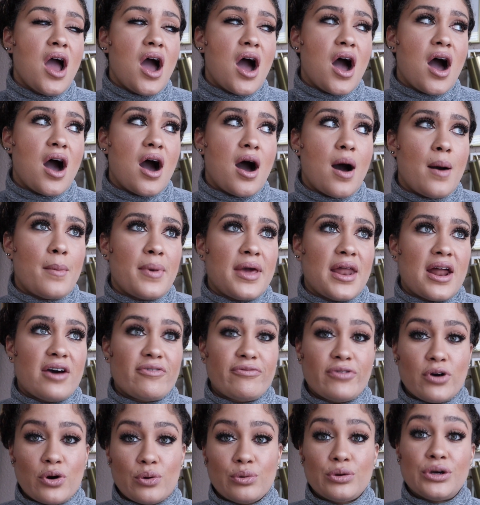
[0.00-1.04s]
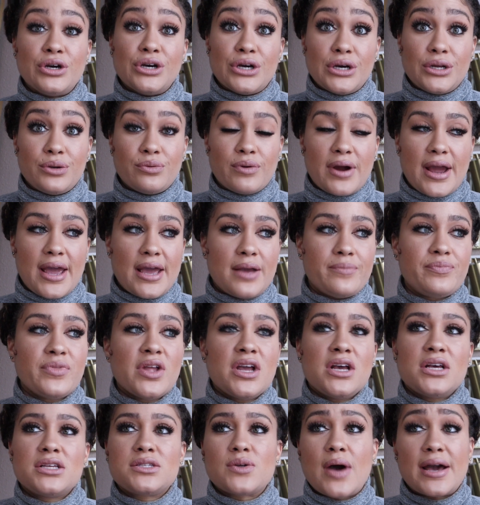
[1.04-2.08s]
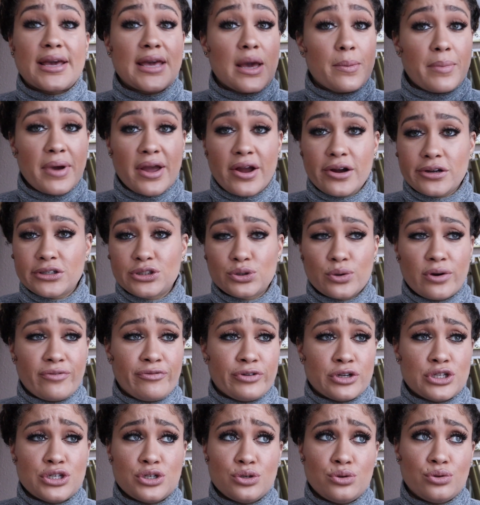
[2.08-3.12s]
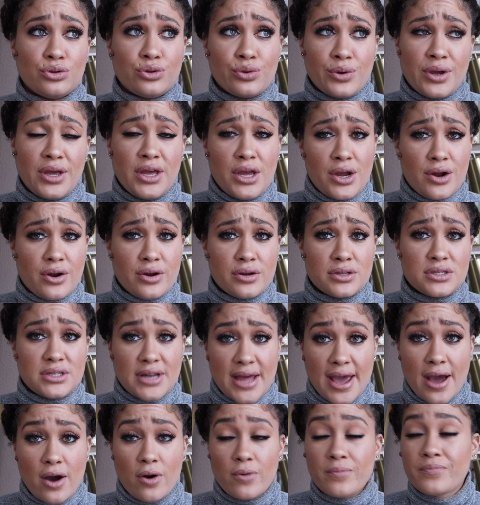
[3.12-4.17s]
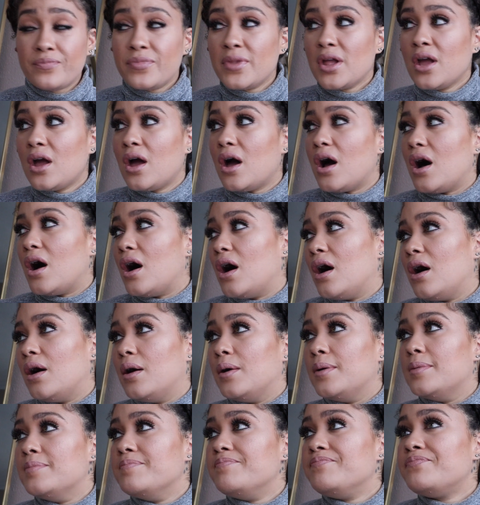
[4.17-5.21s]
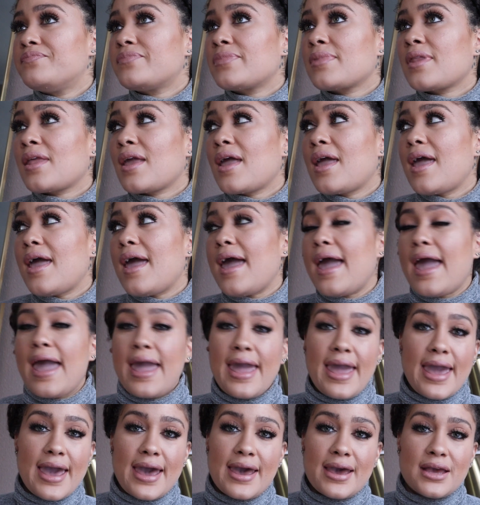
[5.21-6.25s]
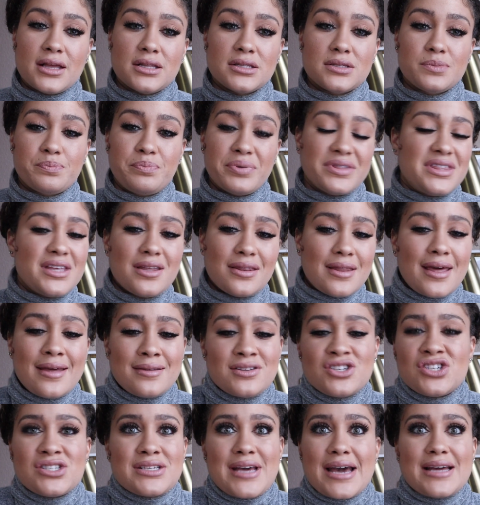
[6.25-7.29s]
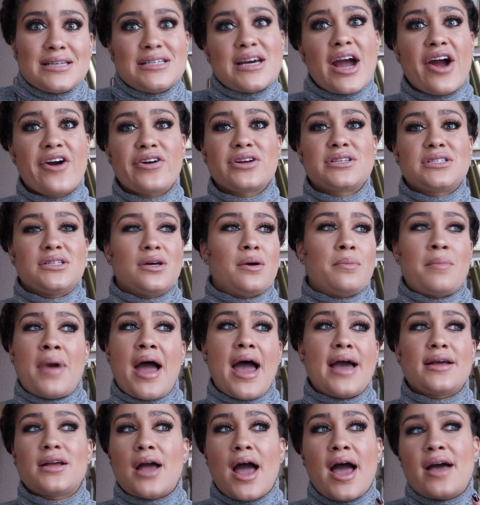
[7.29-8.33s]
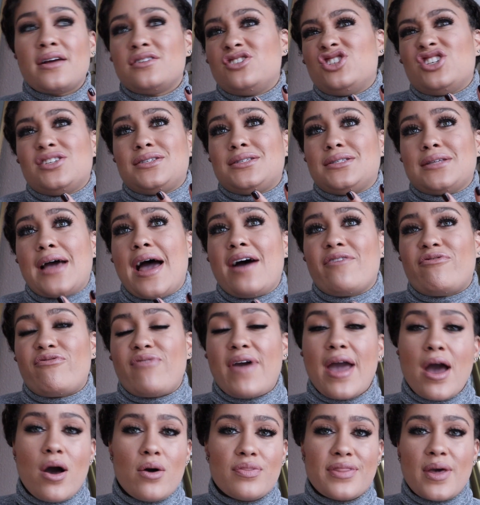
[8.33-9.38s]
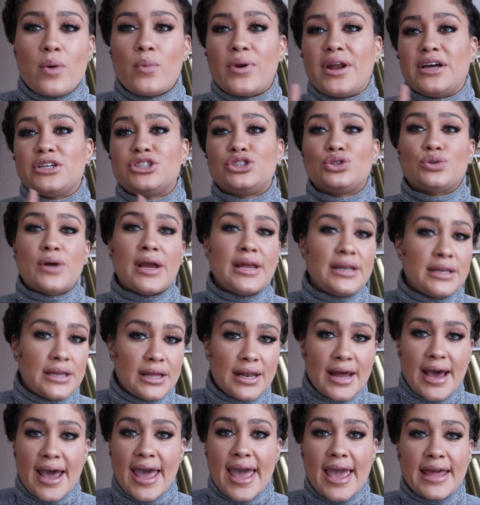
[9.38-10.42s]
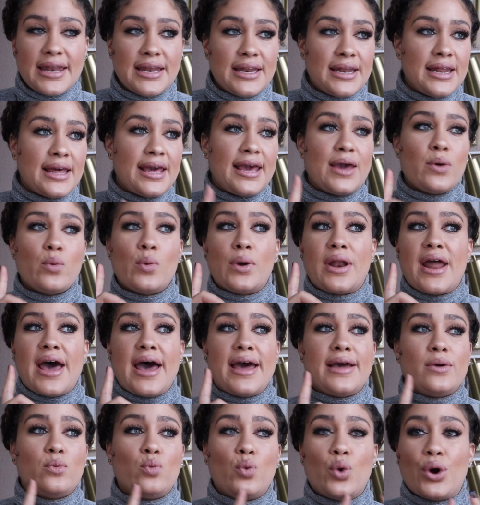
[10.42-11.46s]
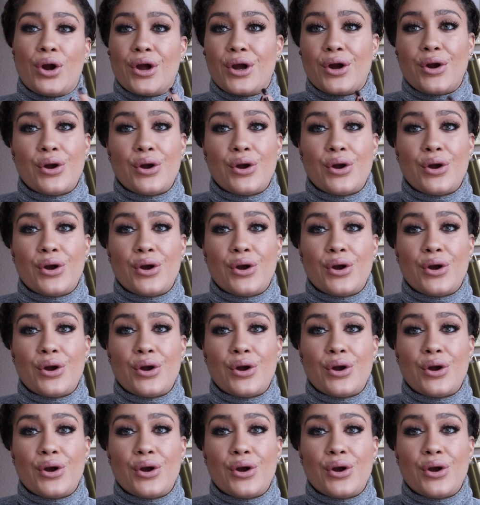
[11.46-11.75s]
And I felt good, right? So I kept my hair short for 2-3 years now. But then that just got tiresome. I found that when I straightened it, I hated it. When I wore it